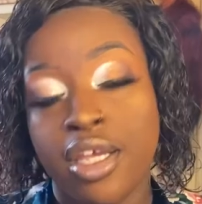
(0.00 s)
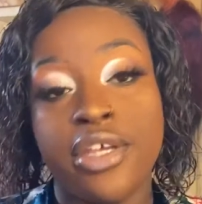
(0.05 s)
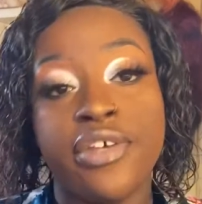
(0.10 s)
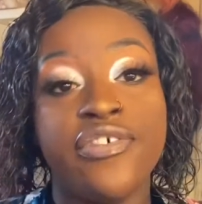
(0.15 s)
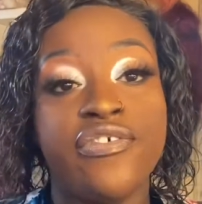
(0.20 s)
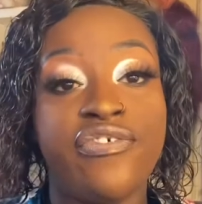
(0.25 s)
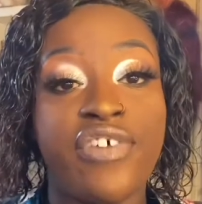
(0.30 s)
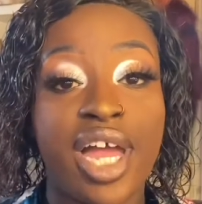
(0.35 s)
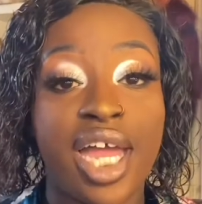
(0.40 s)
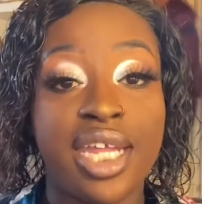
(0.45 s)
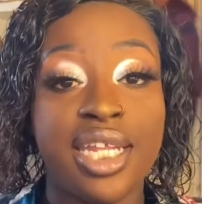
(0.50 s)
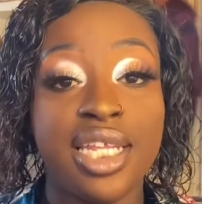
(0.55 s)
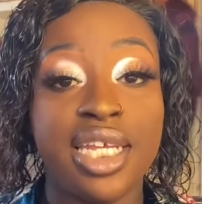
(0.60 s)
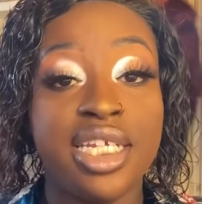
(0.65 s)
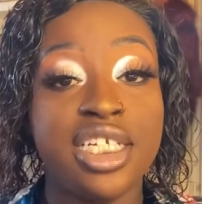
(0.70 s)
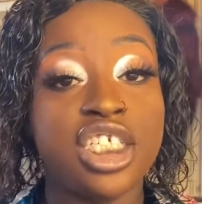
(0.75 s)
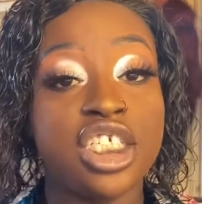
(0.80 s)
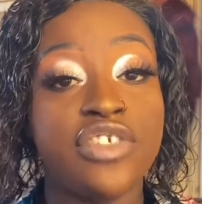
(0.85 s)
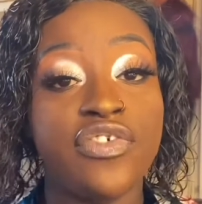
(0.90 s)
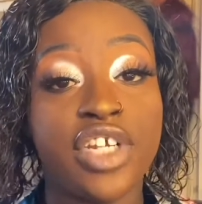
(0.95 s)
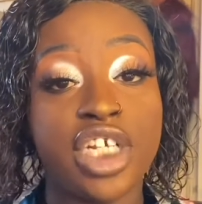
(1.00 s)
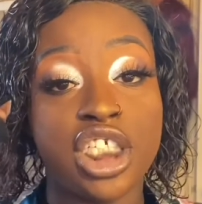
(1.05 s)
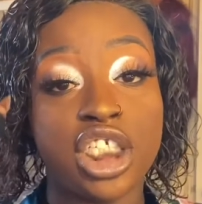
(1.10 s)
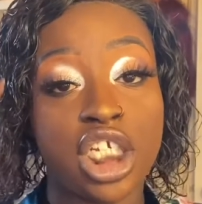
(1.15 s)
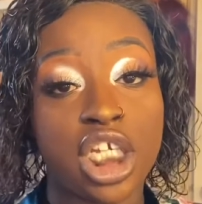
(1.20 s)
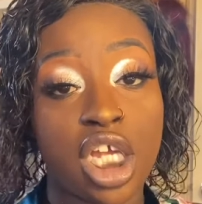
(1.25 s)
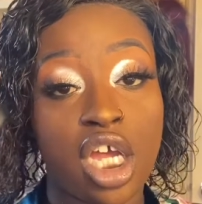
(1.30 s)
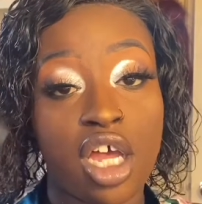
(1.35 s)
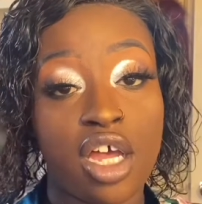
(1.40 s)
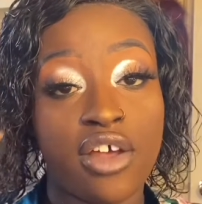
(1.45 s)
Finally, just
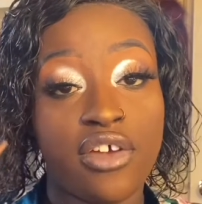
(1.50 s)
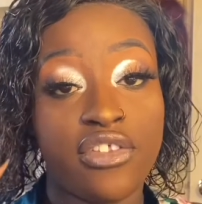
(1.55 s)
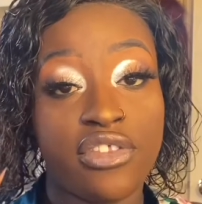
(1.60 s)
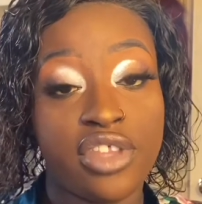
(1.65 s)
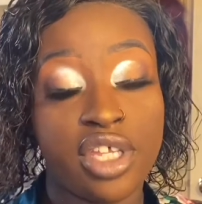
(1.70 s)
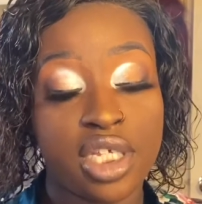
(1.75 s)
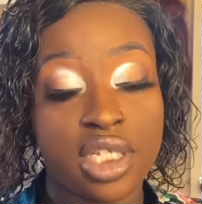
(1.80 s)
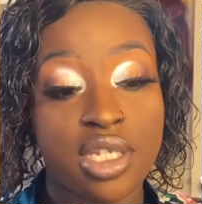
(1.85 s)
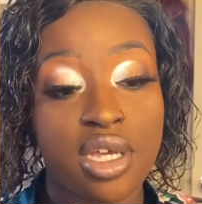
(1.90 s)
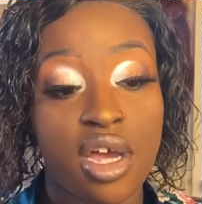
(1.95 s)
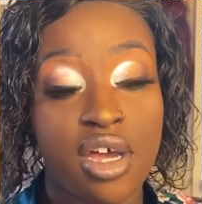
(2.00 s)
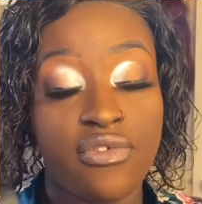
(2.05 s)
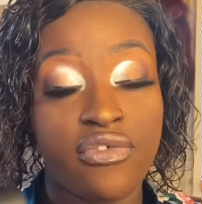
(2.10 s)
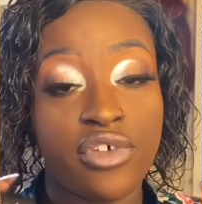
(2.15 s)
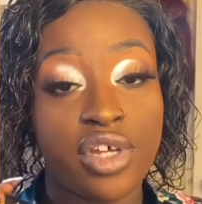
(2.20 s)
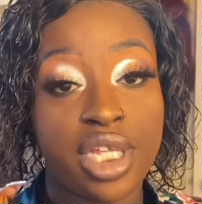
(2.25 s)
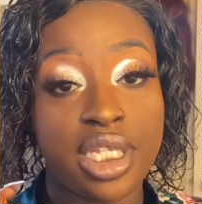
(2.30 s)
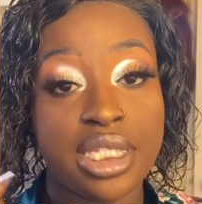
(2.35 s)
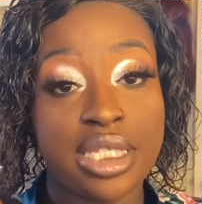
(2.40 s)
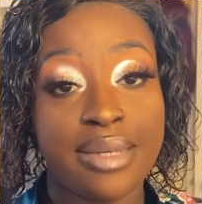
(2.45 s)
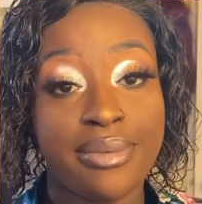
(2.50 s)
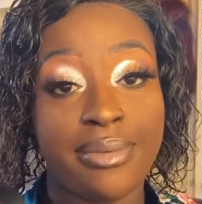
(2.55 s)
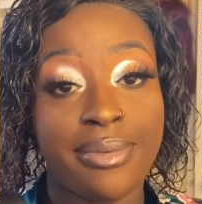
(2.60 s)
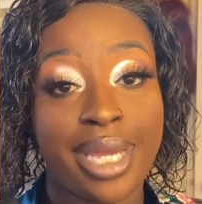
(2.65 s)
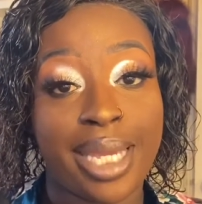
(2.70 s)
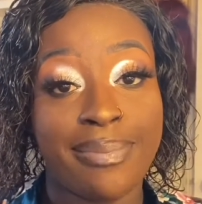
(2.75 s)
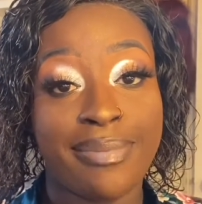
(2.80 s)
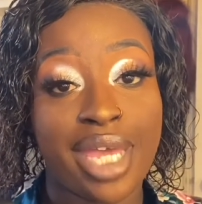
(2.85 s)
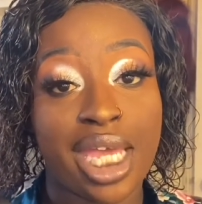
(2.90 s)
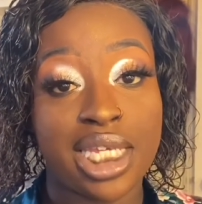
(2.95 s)
finishing this off with some of
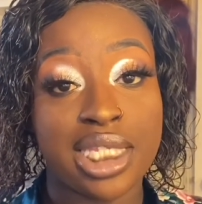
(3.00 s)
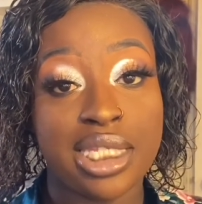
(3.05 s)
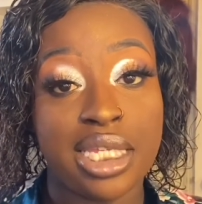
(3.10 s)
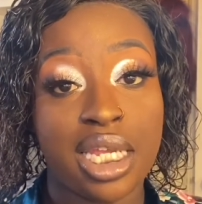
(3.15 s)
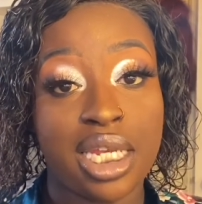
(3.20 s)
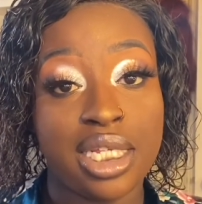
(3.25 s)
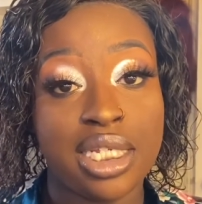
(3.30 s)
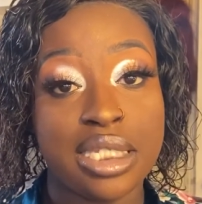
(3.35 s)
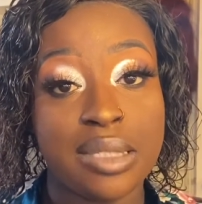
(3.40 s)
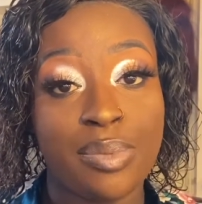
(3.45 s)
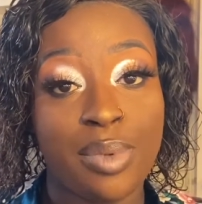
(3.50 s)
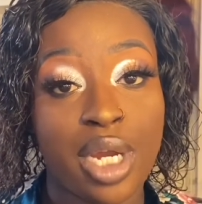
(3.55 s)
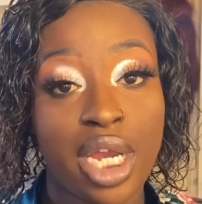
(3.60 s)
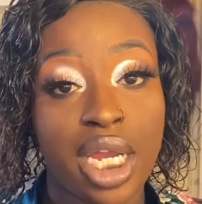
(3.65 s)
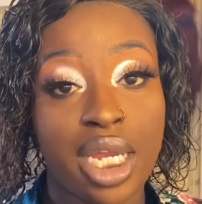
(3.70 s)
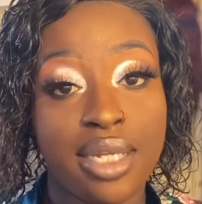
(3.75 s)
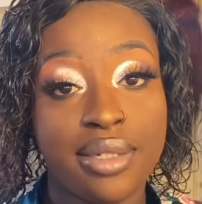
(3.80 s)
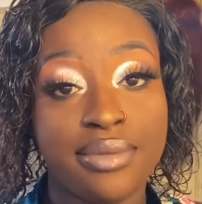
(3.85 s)
my MAC setting spray.